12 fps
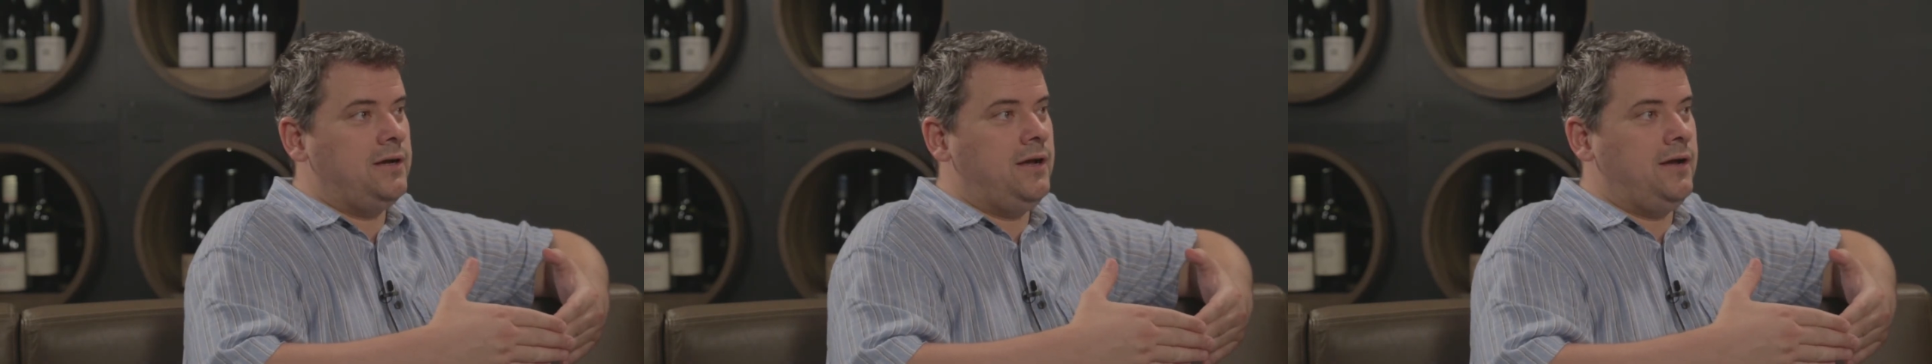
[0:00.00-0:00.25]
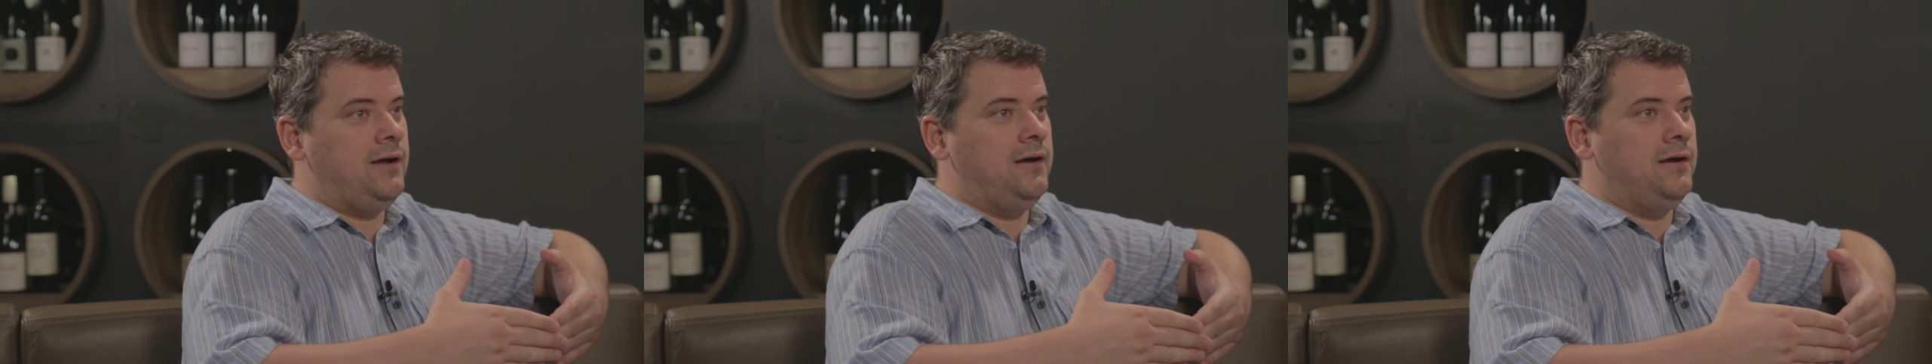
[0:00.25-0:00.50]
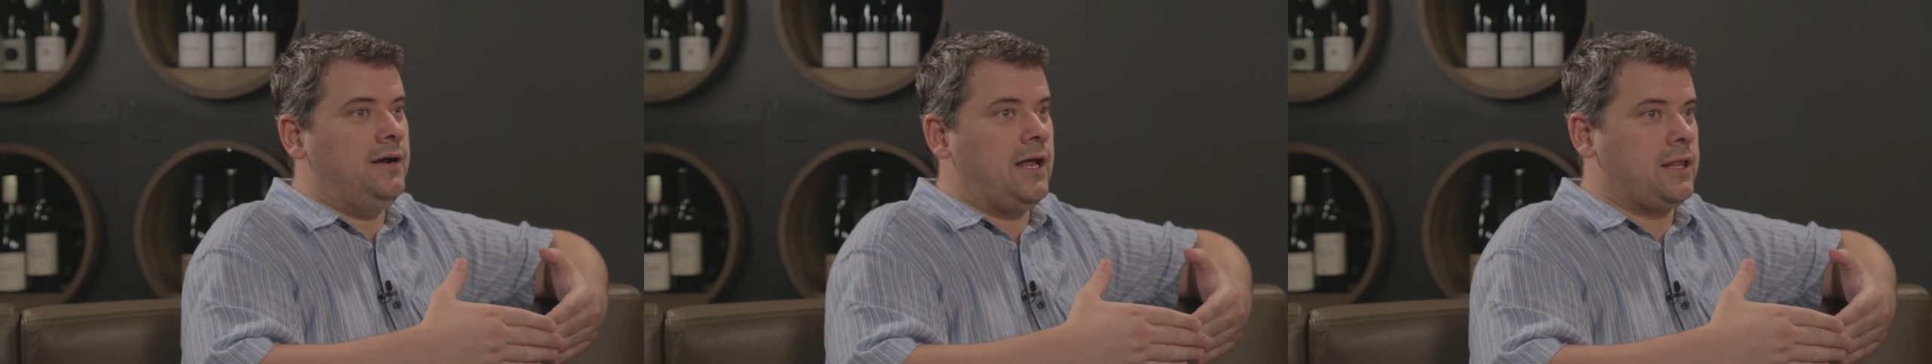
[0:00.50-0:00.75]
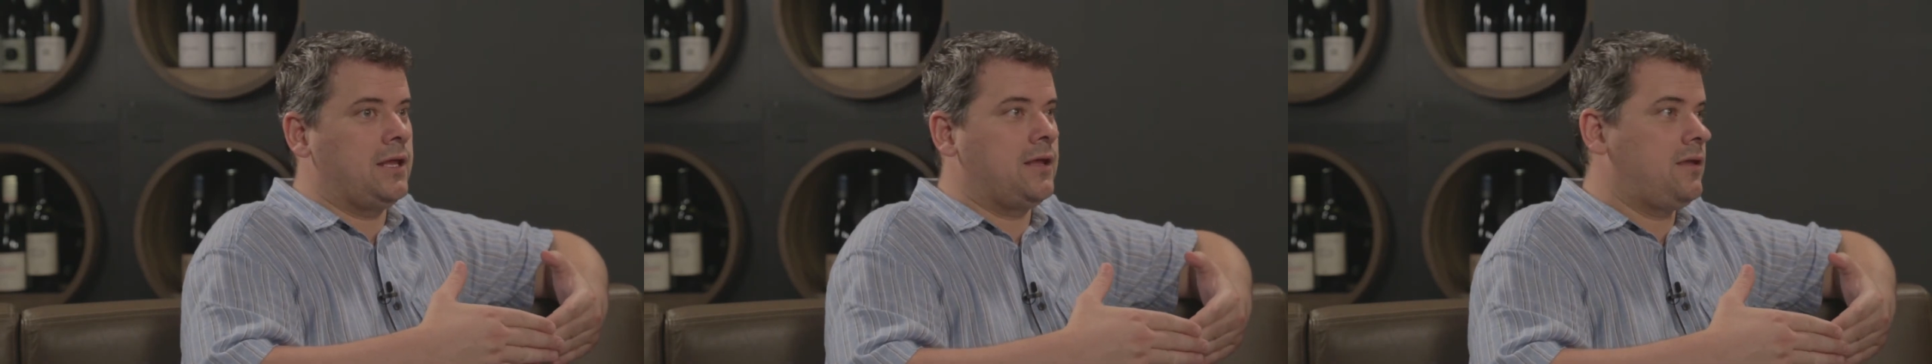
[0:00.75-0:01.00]
I
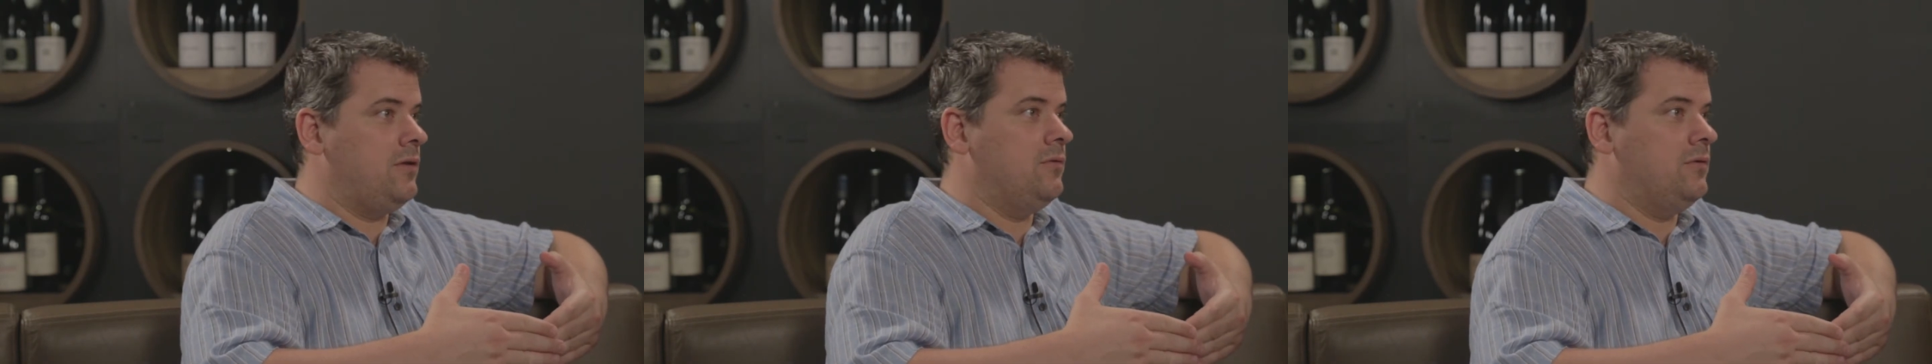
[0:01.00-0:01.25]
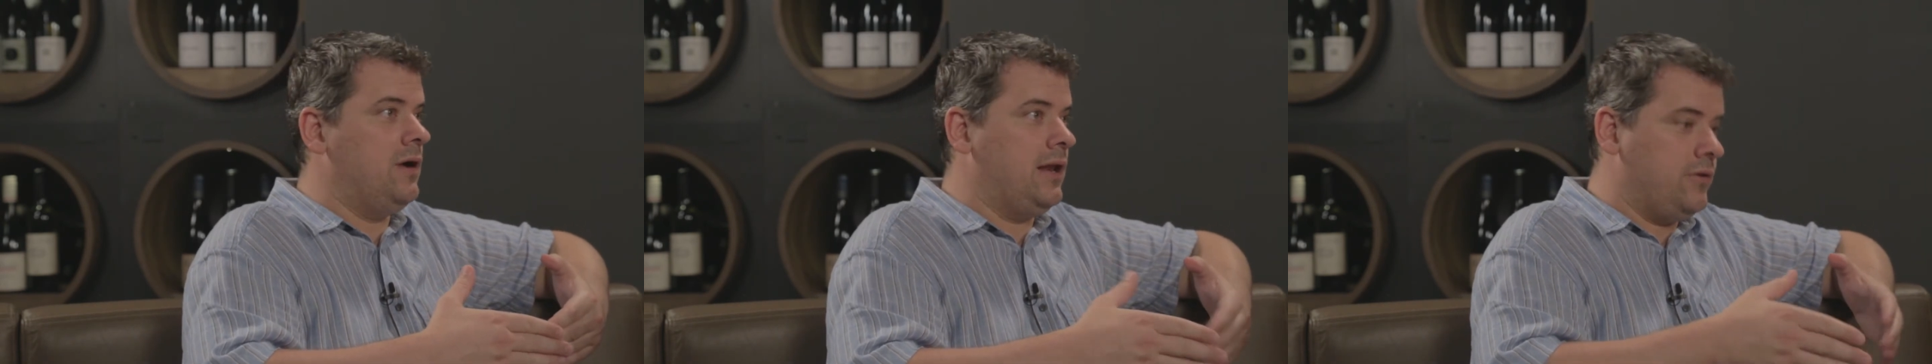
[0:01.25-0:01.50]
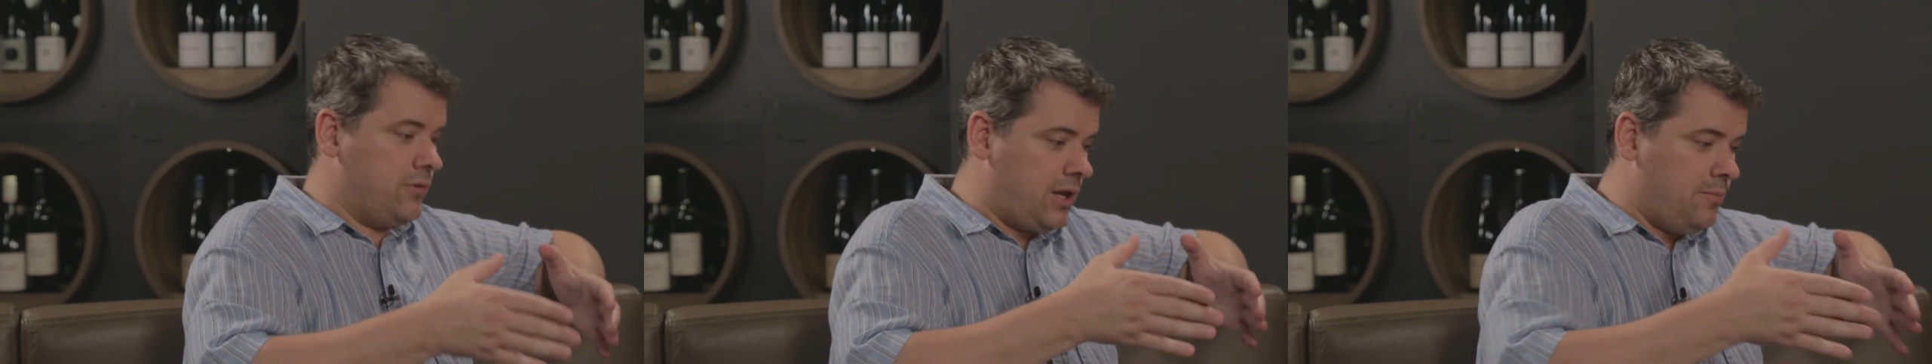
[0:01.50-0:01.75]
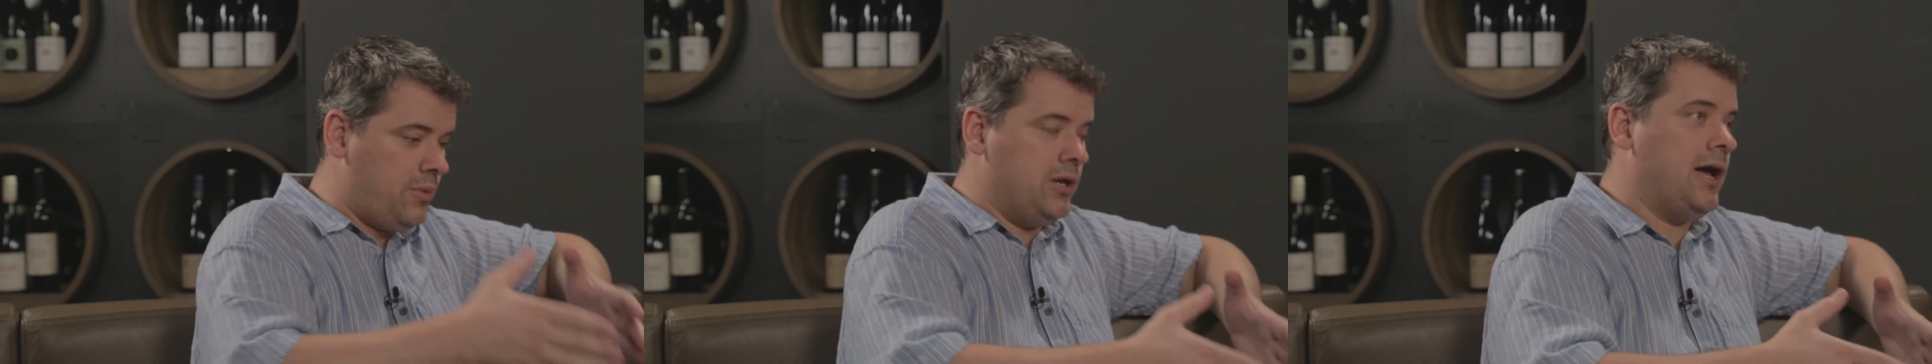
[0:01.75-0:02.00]
think you
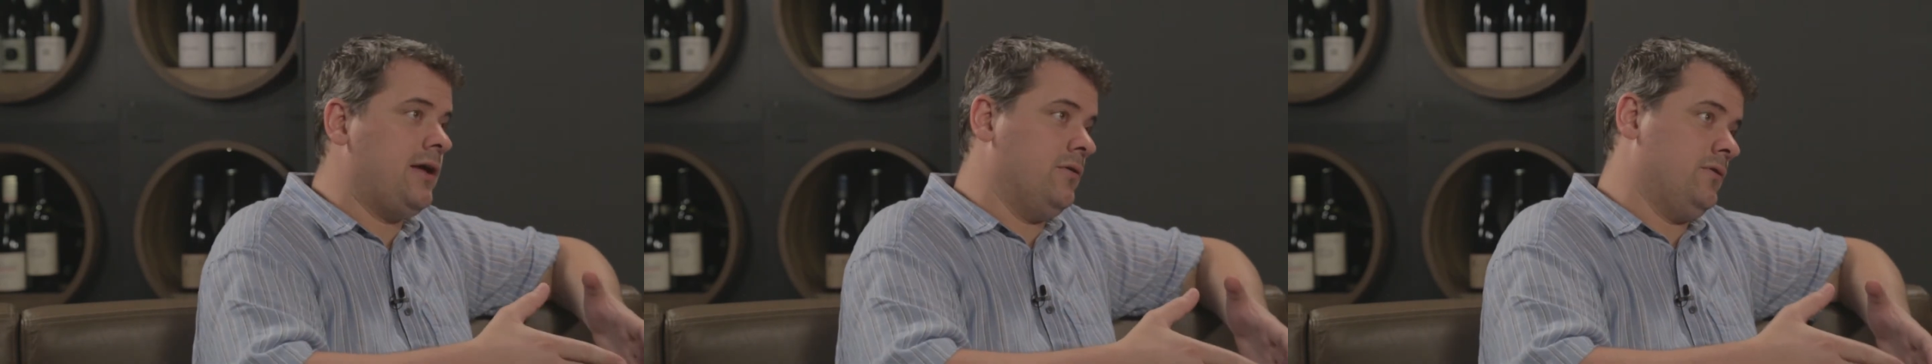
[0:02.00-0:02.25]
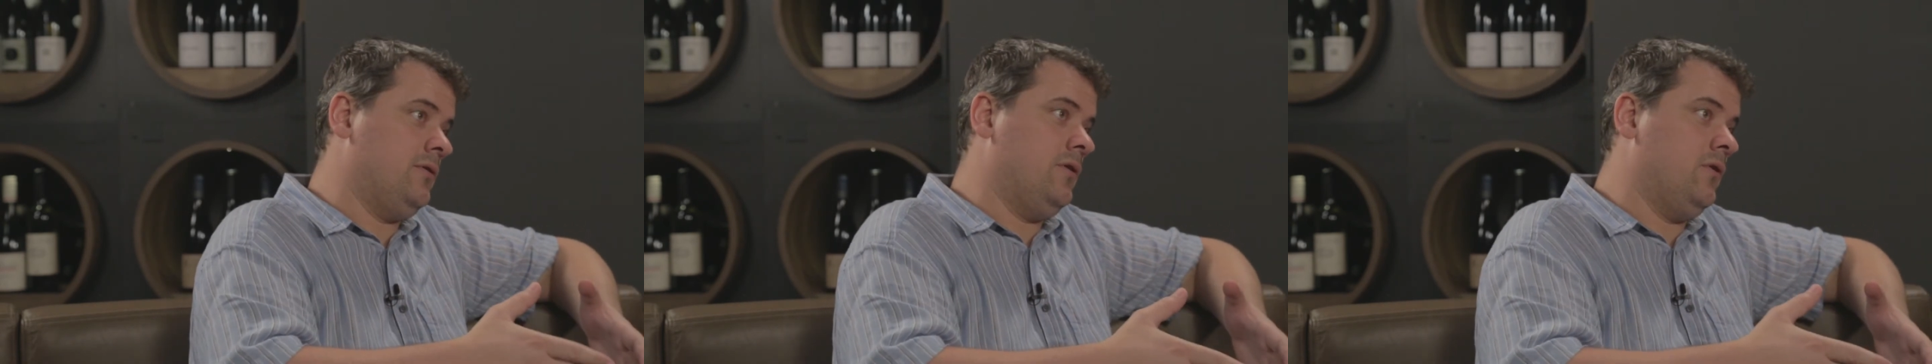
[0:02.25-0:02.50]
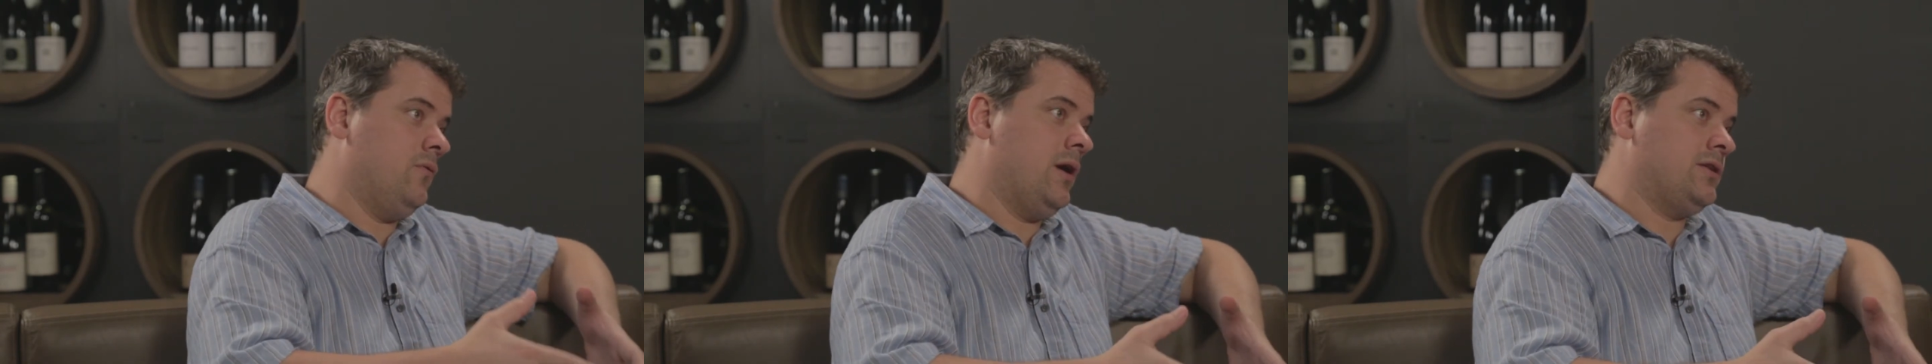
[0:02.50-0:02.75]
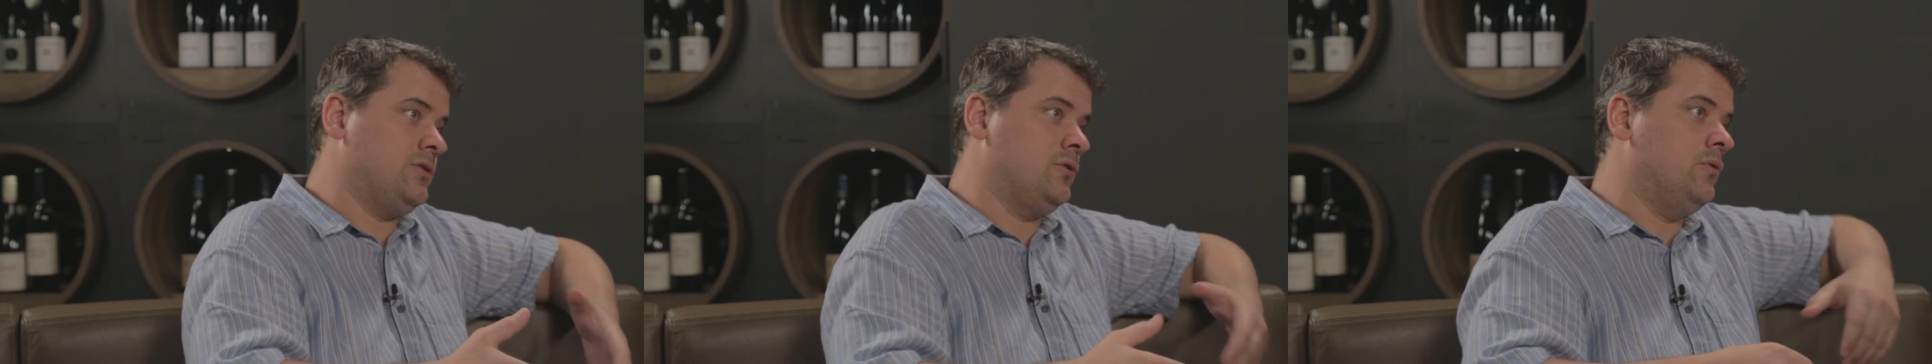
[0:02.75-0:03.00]
keep an eye on
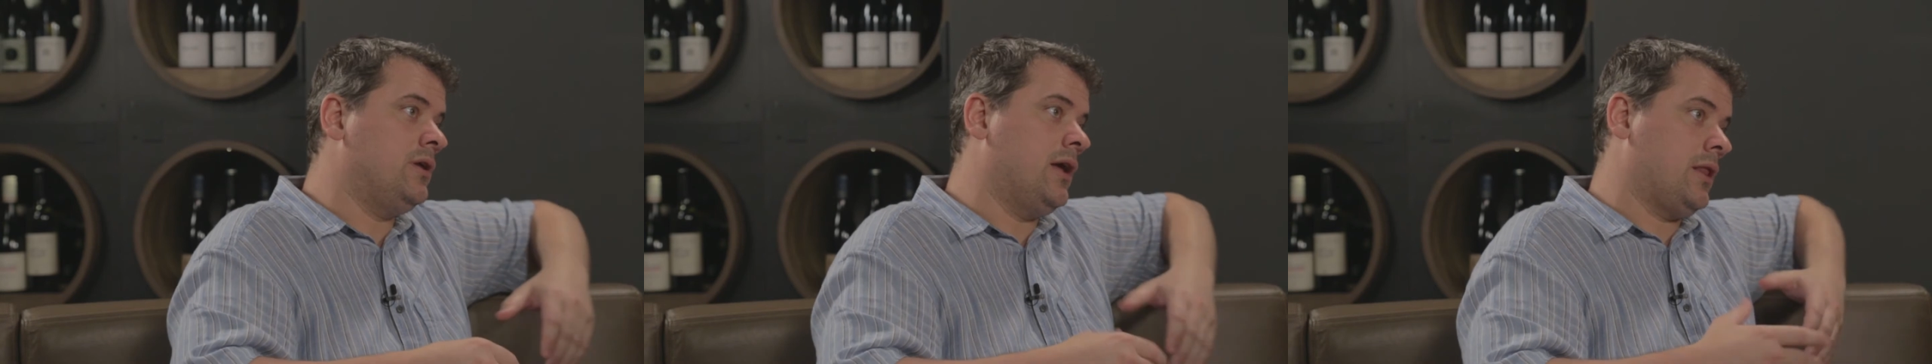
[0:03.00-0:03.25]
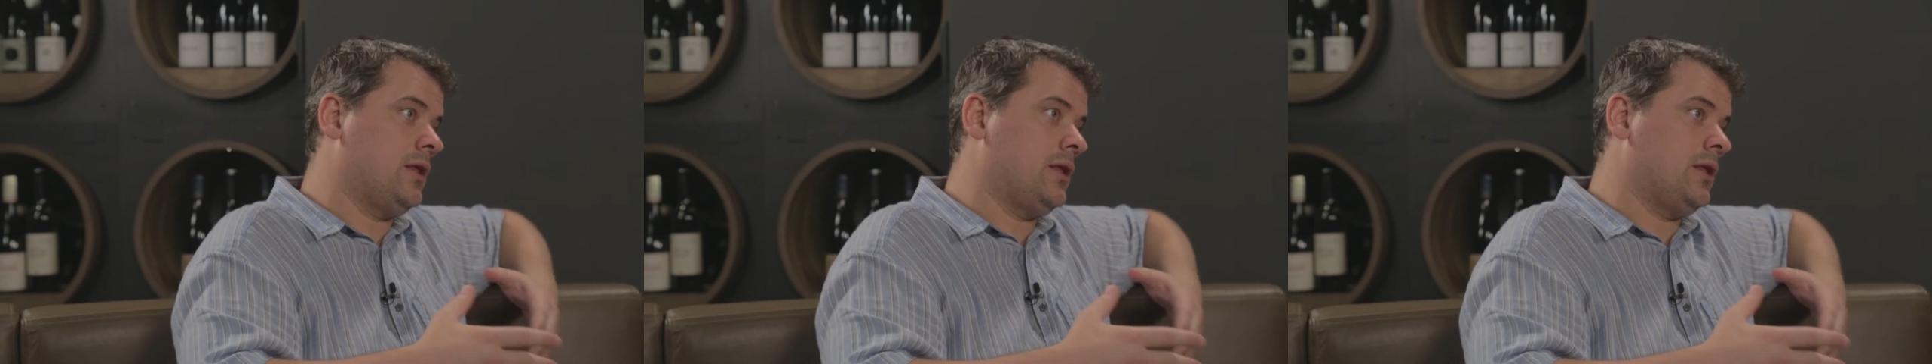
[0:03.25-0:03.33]
what you're doing.